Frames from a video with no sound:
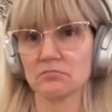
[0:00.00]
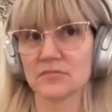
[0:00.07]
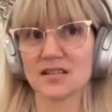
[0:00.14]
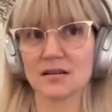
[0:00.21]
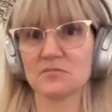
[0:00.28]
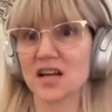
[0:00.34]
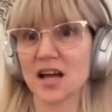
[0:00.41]

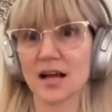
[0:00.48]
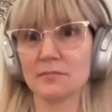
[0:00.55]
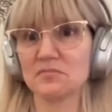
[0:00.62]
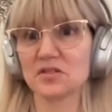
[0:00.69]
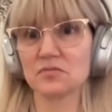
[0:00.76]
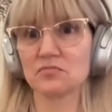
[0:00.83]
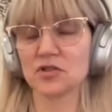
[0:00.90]

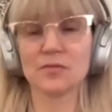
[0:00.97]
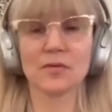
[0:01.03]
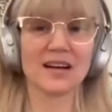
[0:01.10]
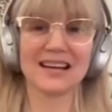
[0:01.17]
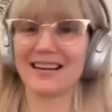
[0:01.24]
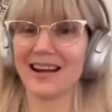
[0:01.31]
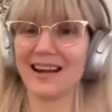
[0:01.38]
Sometimes you
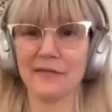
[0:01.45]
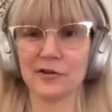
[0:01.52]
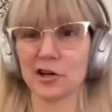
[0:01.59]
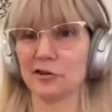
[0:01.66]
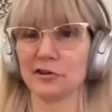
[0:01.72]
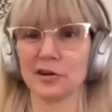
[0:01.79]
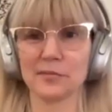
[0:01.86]
might not have a
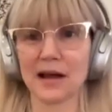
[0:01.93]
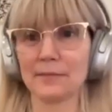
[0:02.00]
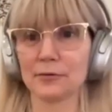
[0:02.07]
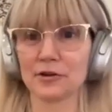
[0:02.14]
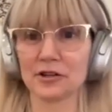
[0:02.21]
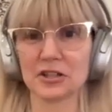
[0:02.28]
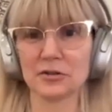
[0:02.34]
career map
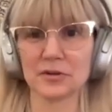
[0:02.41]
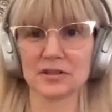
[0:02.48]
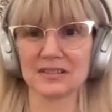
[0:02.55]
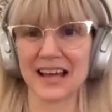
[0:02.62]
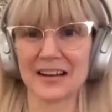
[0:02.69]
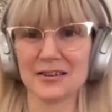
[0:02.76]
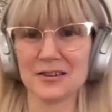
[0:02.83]
or a career
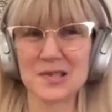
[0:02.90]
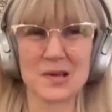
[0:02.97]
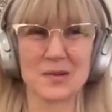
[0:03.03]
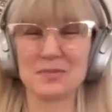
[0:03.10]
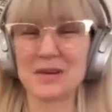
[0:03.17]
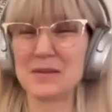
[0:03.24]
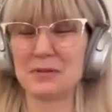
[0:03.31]
ladder.
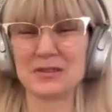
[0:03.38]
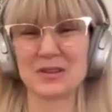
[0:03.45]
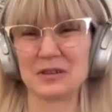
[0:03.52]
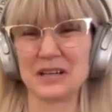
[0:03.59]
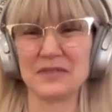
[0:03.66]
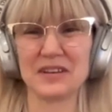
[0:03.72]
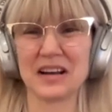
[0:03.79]
Some people
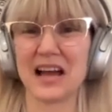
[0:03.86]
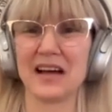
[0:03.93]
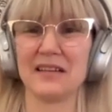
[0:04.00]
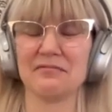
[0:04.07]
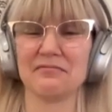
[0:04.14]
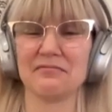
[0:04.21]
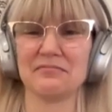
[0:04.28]
don't even
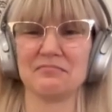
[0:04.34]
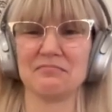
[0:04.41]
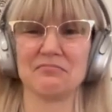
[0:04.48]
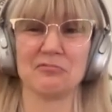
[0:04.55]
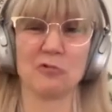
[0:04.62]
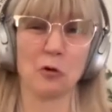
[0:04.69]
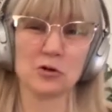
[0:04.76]
have
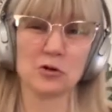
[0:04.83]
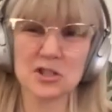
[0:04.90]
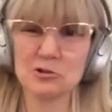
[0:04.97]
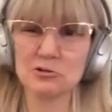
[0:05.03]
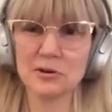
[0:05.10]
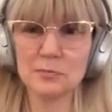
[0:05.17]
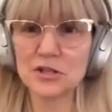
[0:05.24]
role
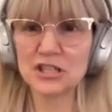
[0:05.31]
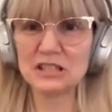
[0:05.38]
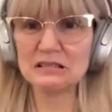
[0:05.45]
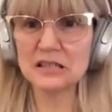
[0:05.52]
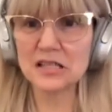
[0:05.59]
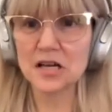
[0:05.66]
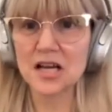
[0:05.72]

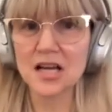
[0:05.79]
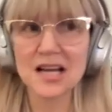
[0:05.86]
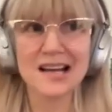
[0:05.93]
descriptions.